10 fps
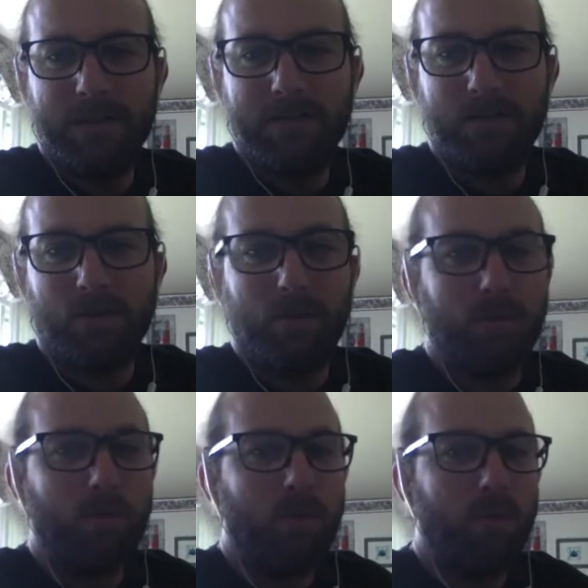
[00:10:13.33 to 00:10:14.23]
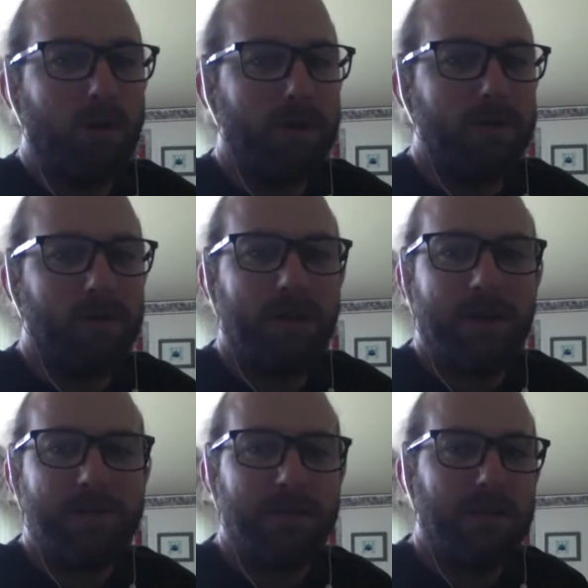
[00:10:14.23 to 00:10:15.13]
So 1 class
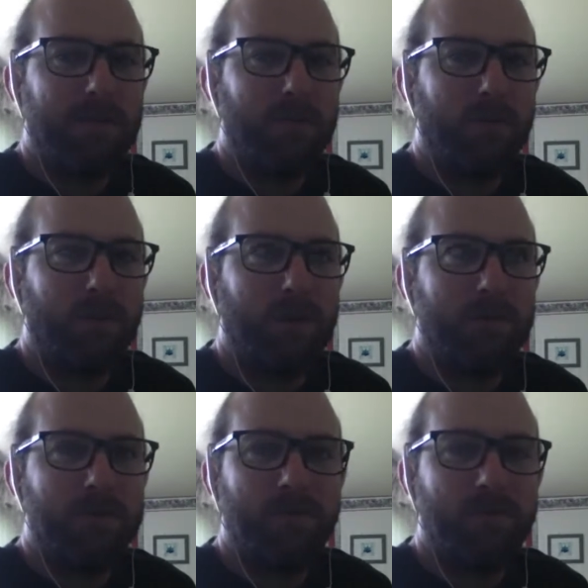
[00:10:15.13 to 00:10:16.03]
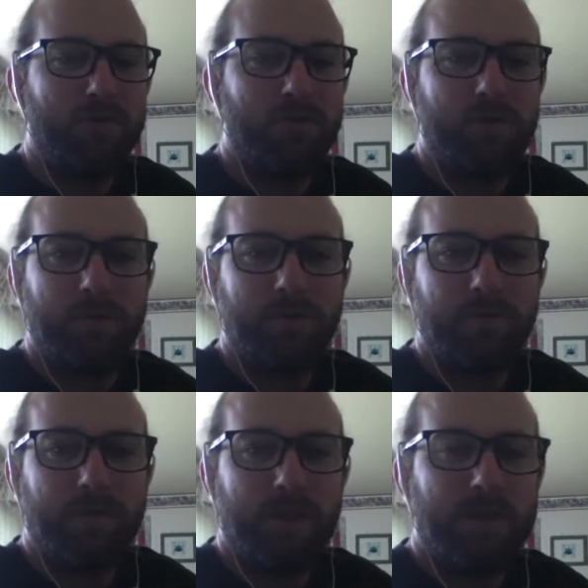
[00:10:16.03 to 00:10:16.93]
thing per week, 2.
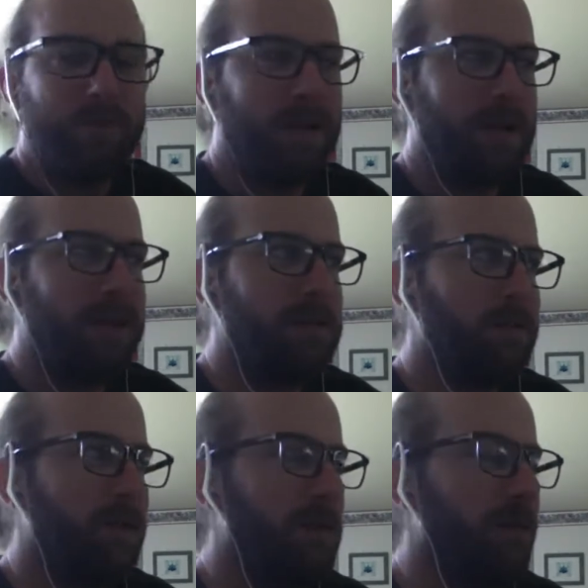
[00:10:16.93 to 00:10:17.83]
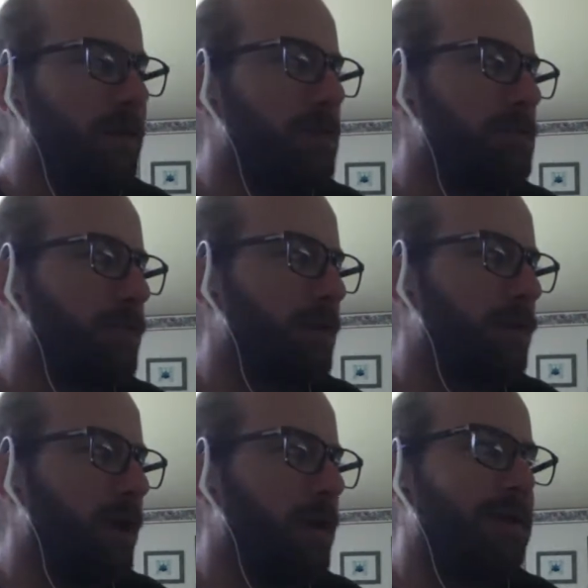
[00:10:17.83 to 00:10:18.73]
Because we got next week, then we got spring
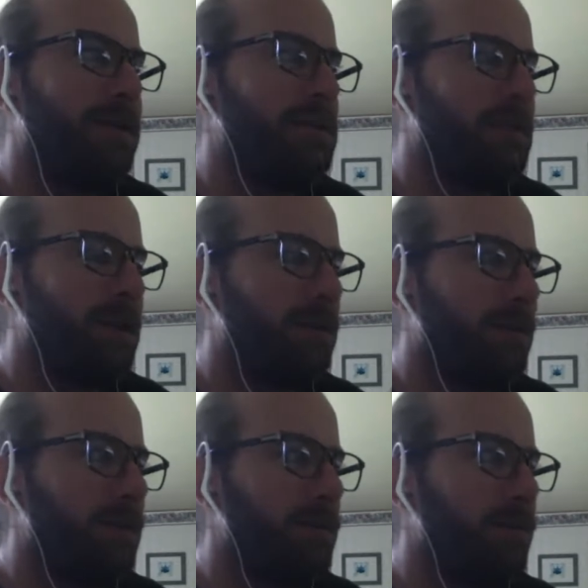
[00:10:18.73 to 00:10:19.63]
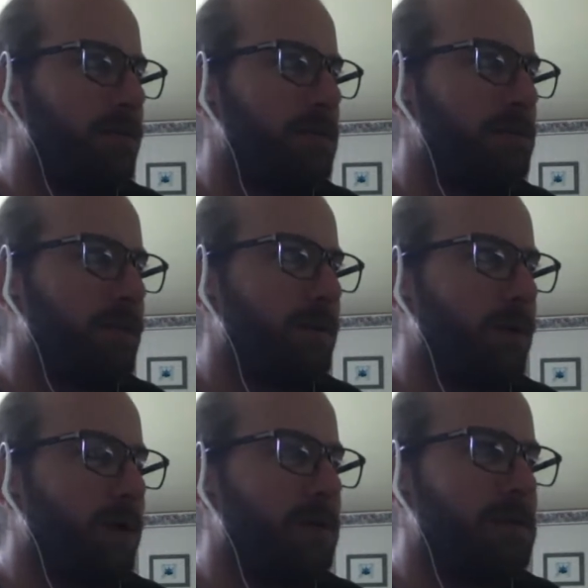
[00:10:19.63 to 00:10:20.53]
break, and honestly, I don't mind doing one on spring
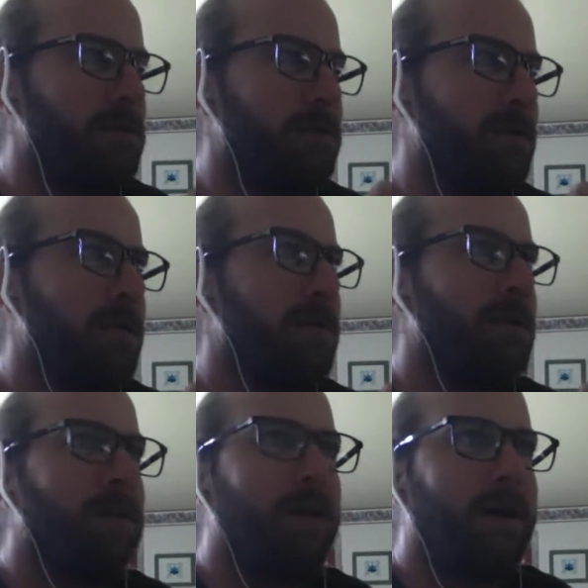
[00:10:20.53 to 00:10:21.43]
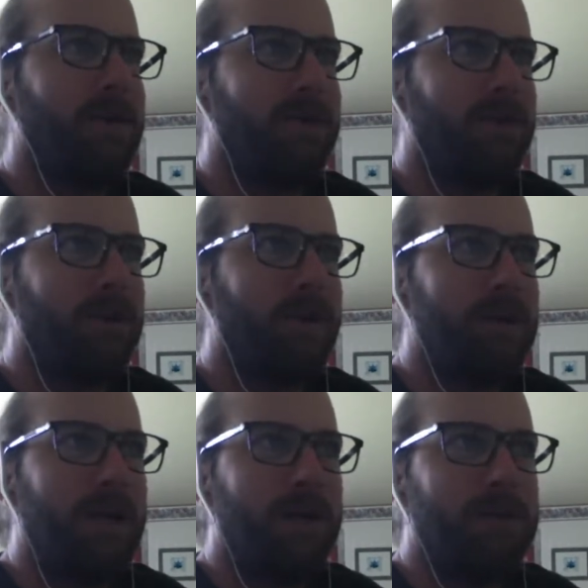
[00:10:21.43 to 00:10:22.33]
break because I don't even know what
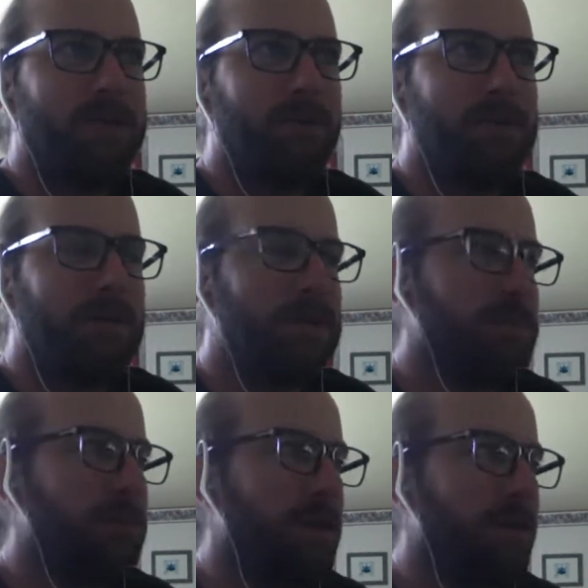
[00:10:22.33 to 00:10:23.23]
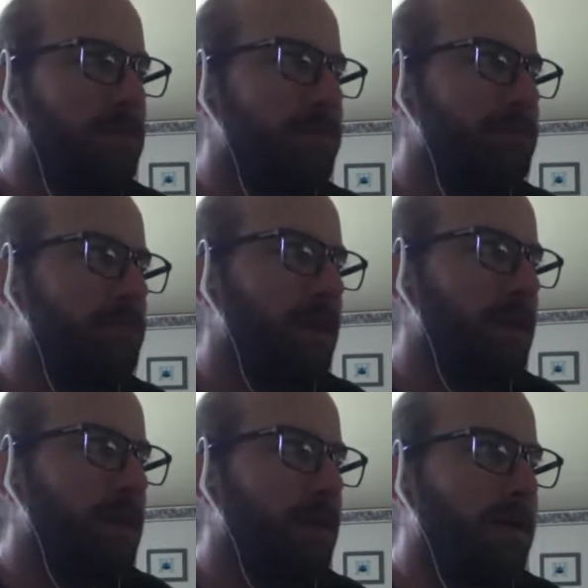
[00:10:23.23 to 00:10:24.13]
day it is most days now.
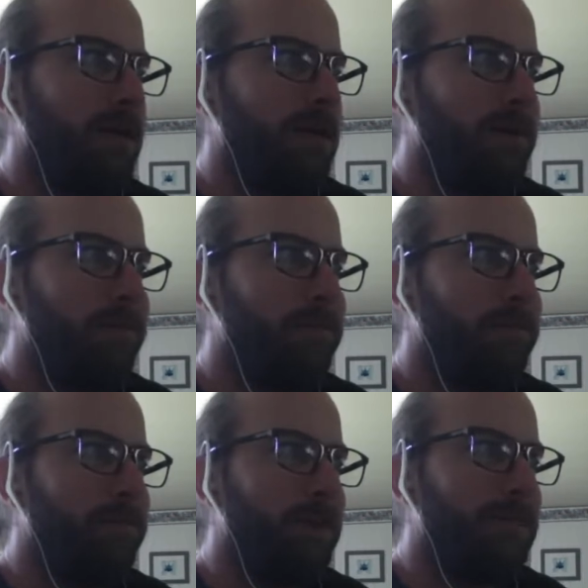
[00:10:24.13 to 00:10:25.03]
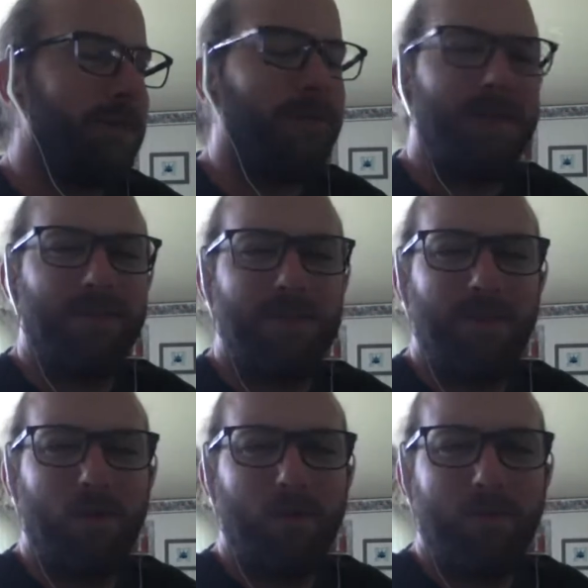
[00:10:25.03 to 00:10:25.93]
But then we have like a
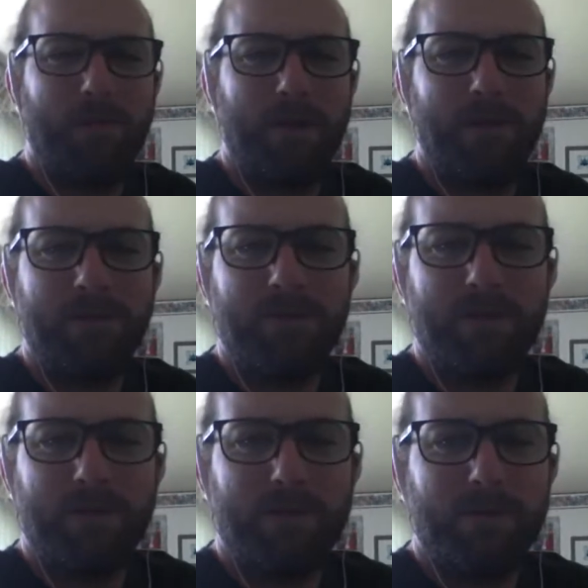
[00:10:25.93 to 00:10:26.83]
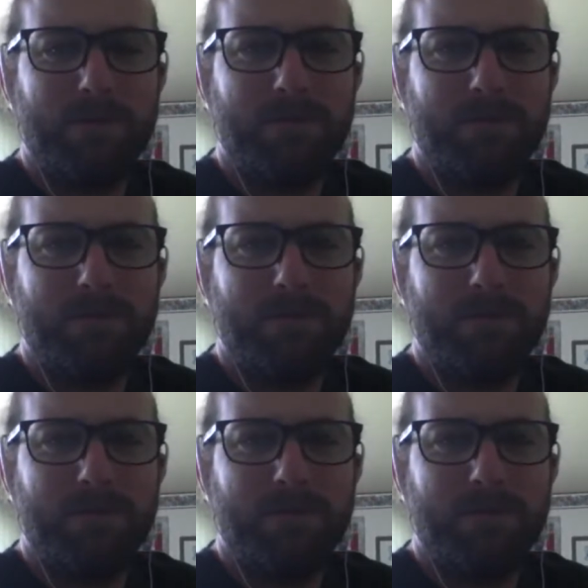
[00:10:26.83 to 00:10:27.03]
whole month, so